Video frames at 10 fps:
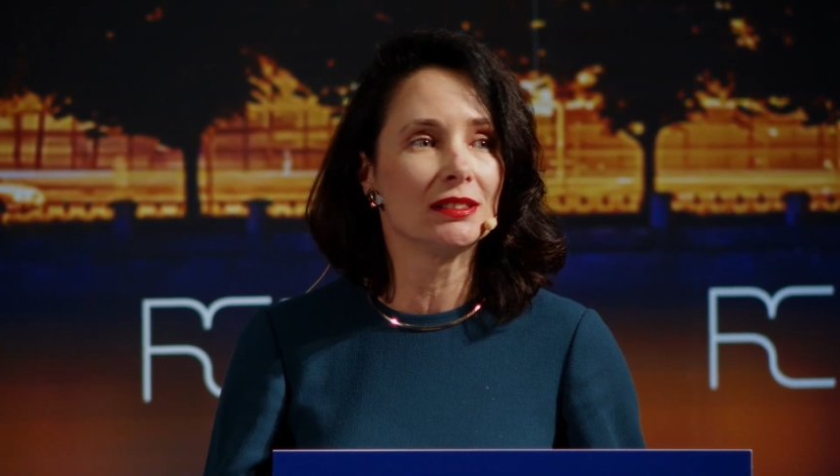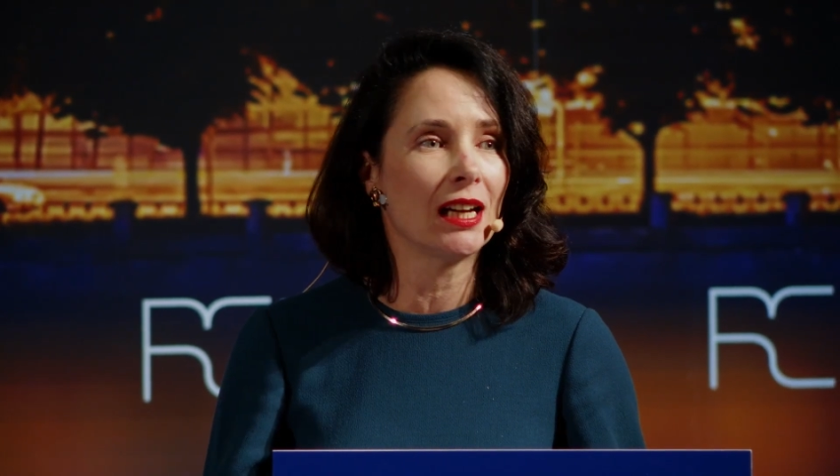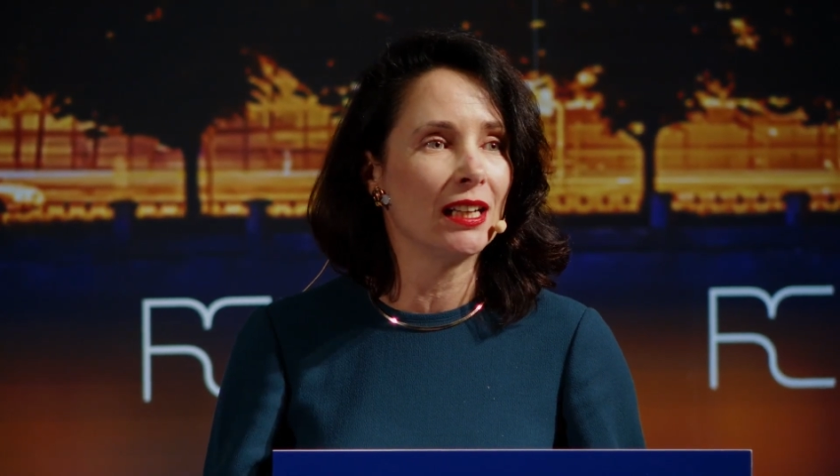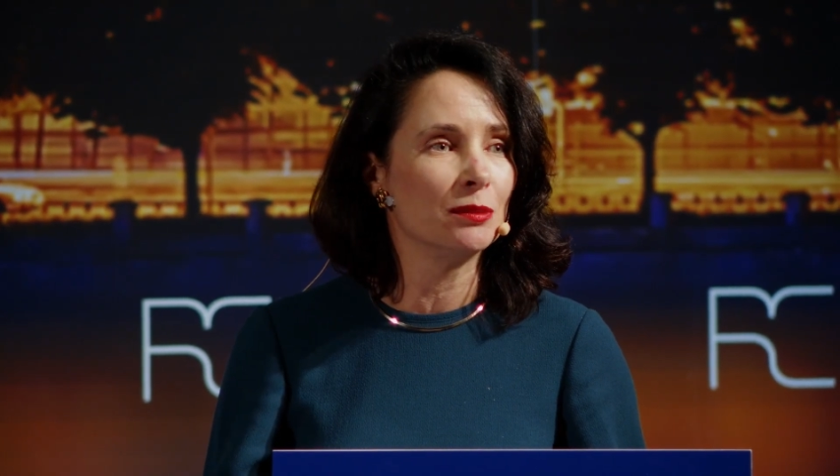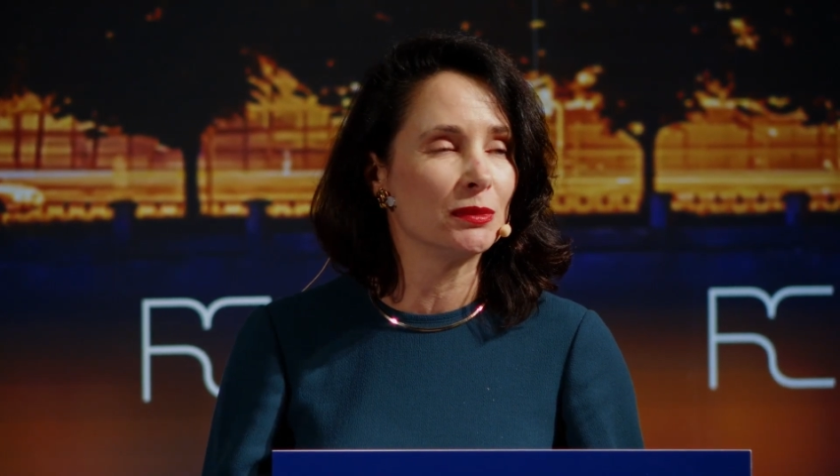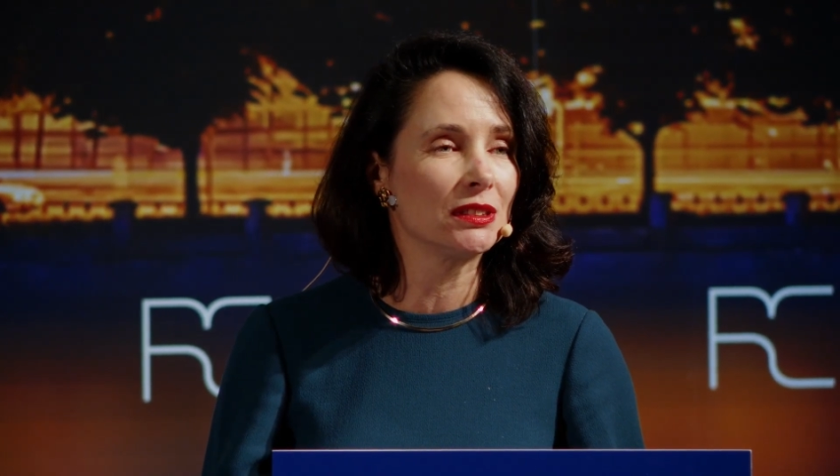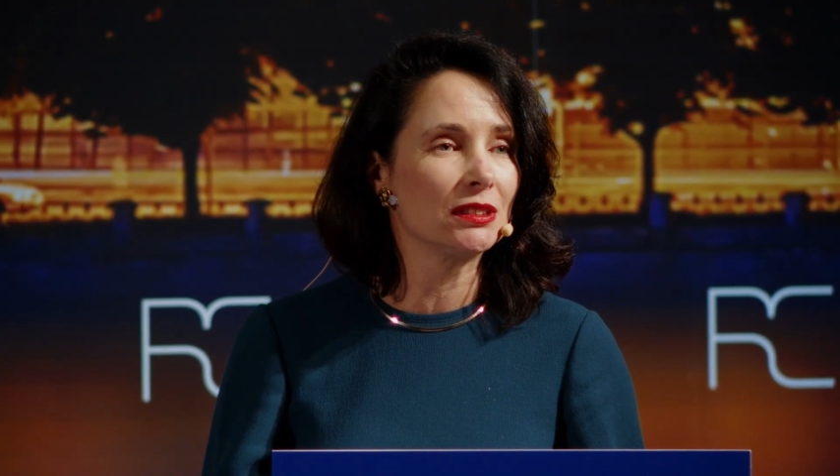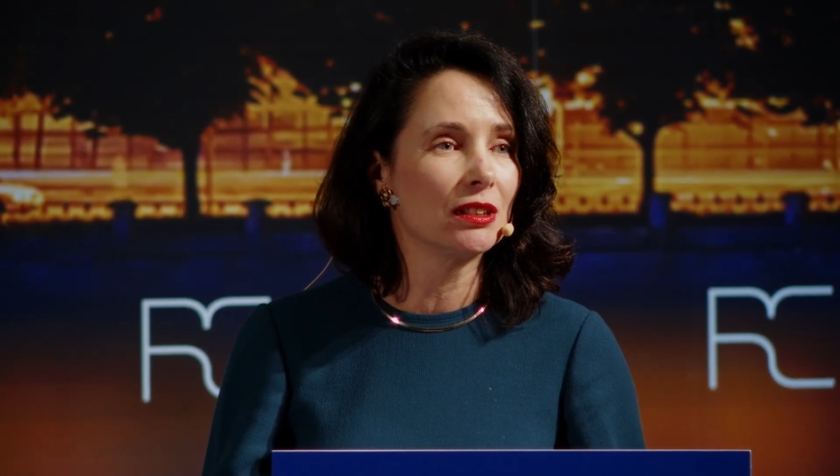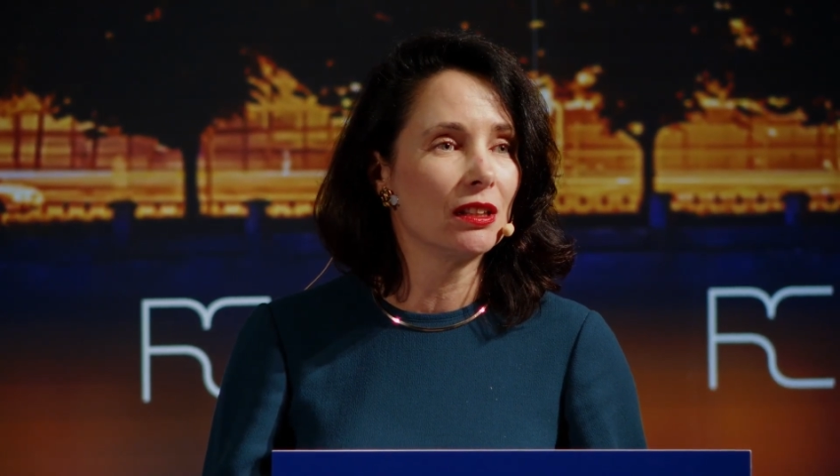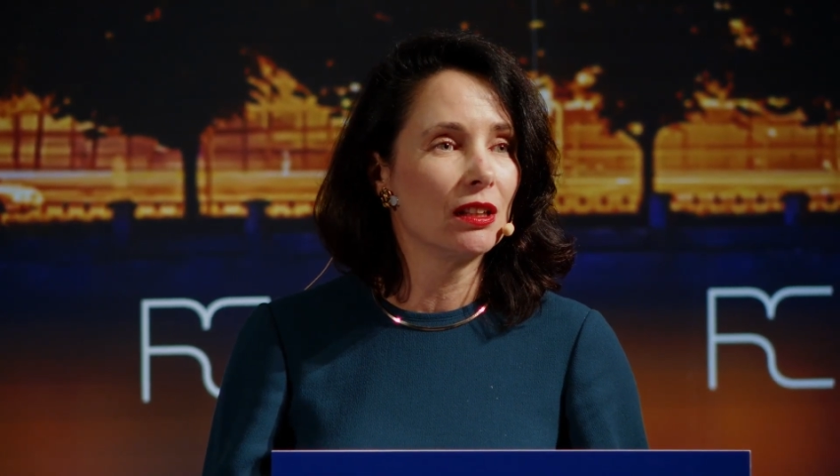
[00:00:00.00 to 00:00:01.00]

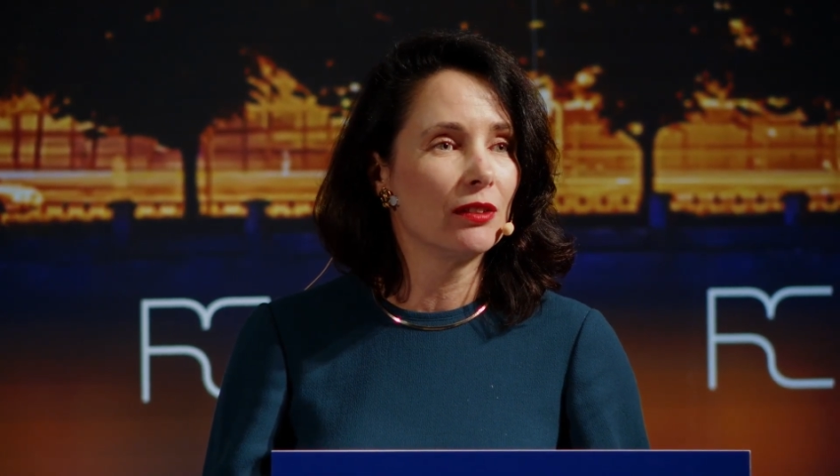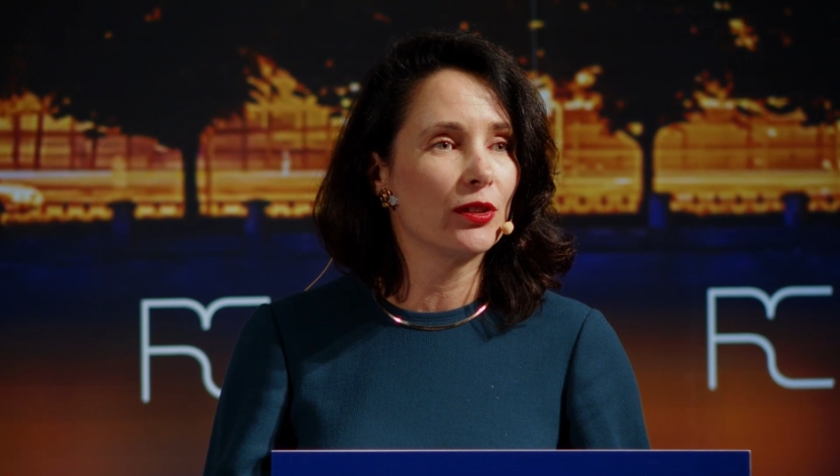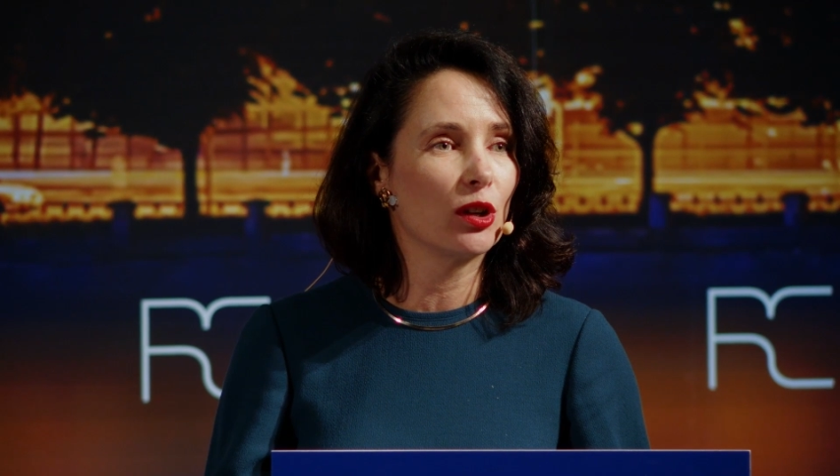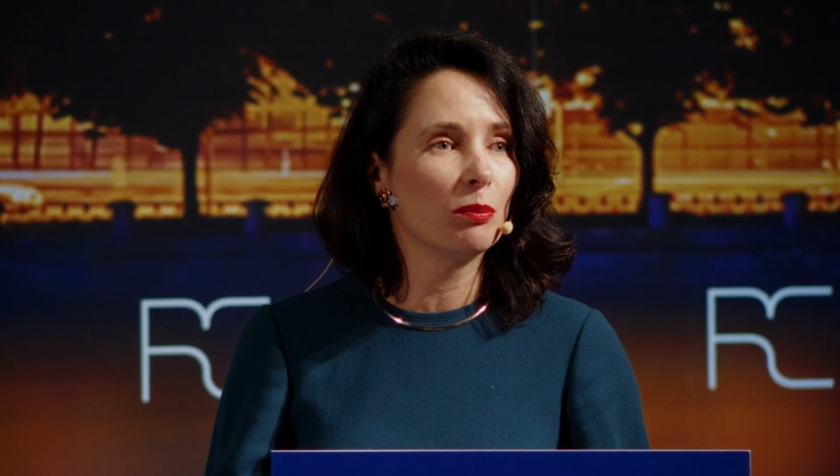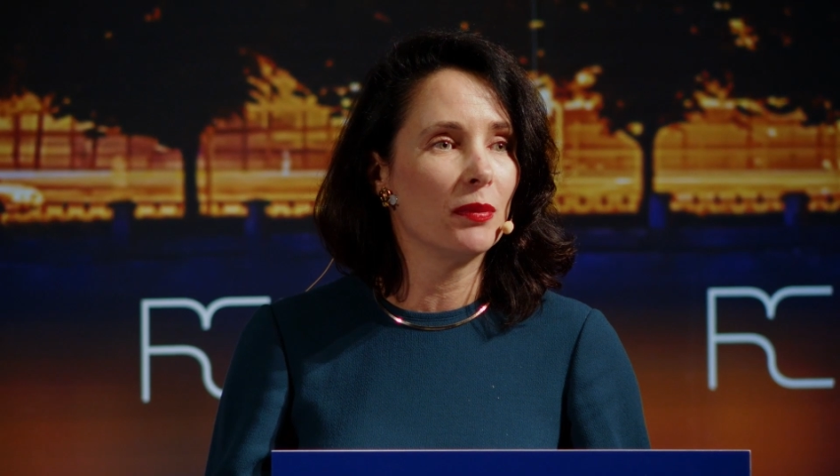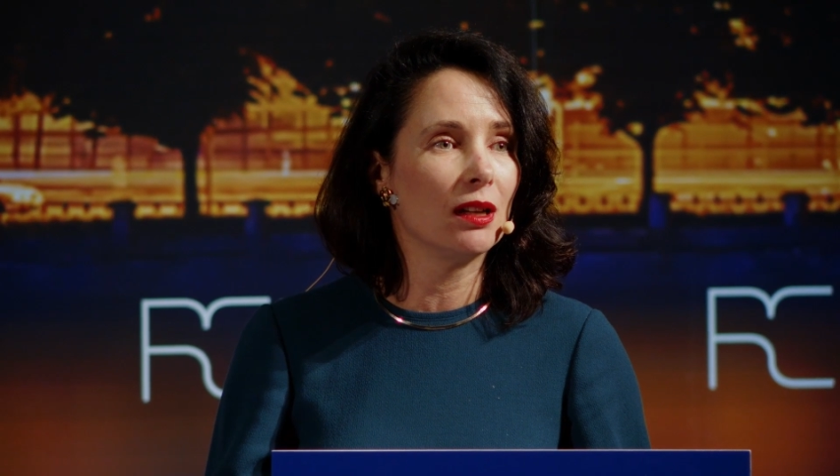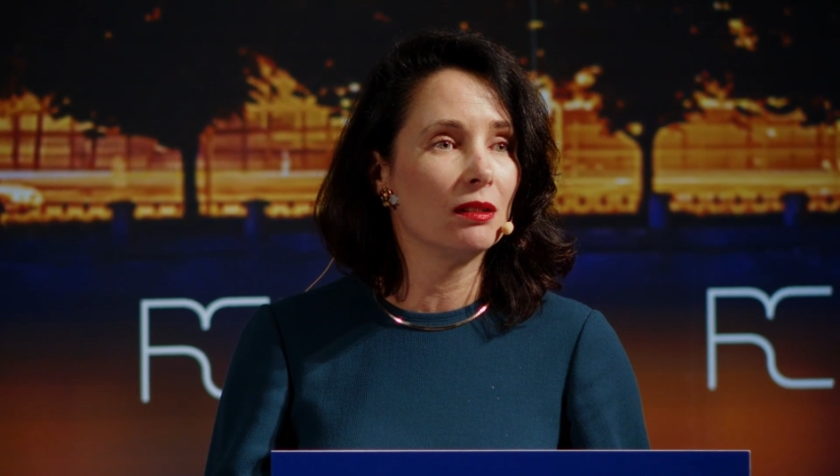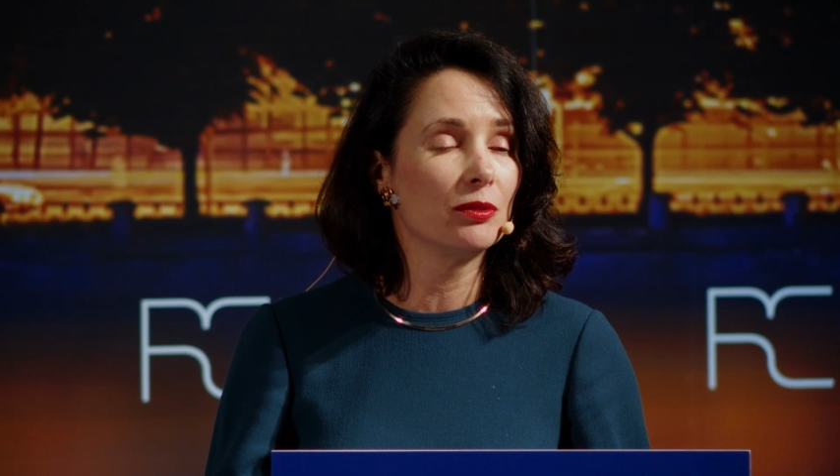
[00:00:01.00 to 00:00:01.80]
times from uh,